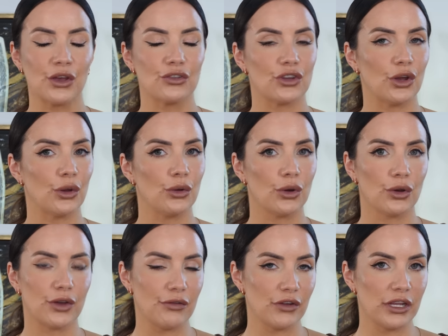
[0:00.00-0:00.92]
So
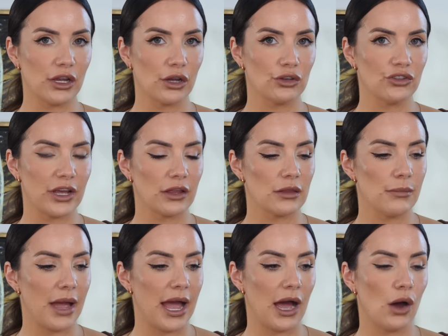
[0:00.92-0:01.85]
definitely go and check
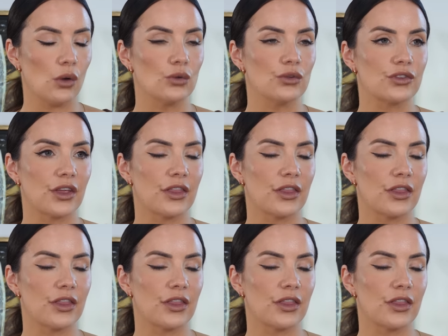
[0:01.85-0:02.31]
them out.